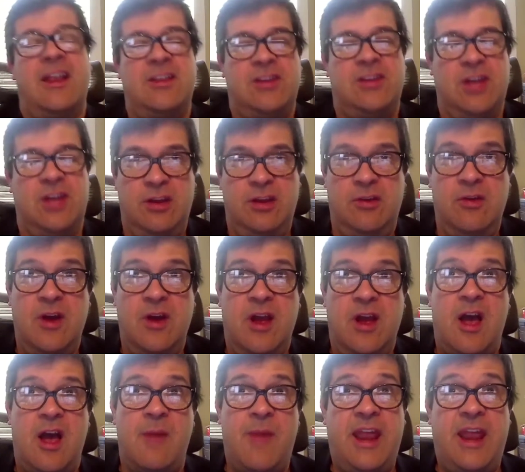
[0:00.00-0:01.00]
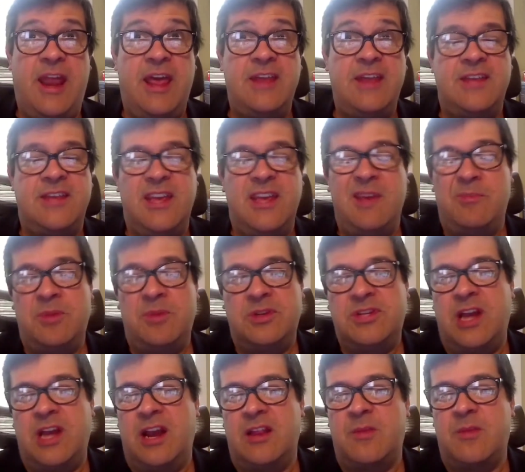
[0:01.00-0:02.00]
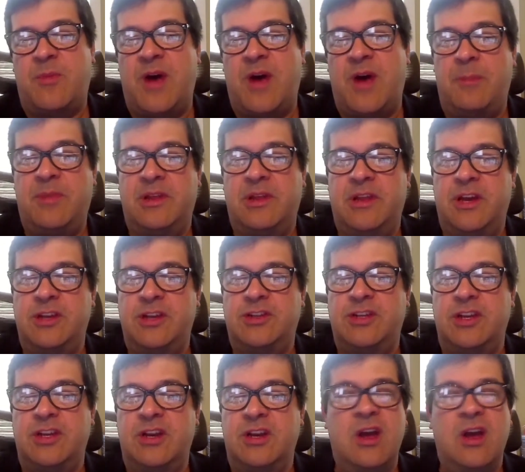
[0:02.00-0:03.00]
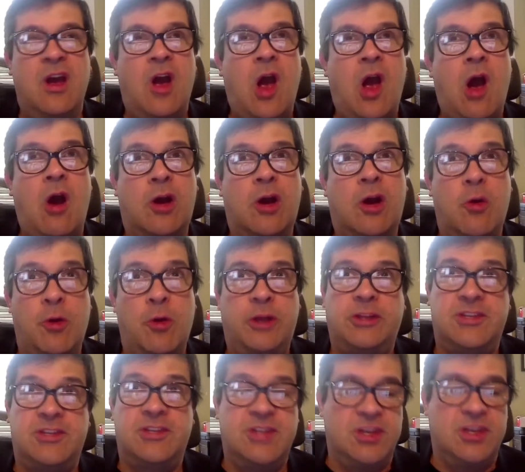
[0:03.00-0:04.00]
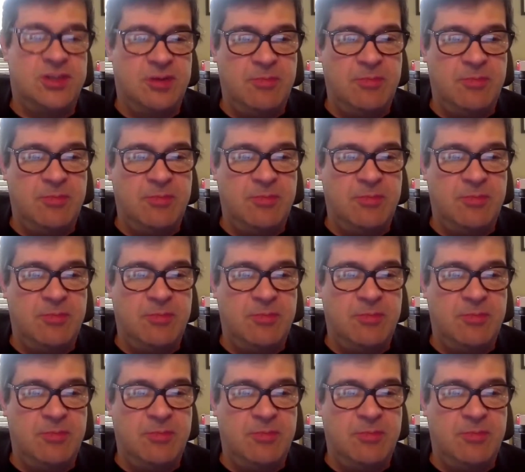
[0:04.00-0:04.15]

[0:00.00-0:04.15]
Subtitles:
tell you. About 18% of the population are quick decision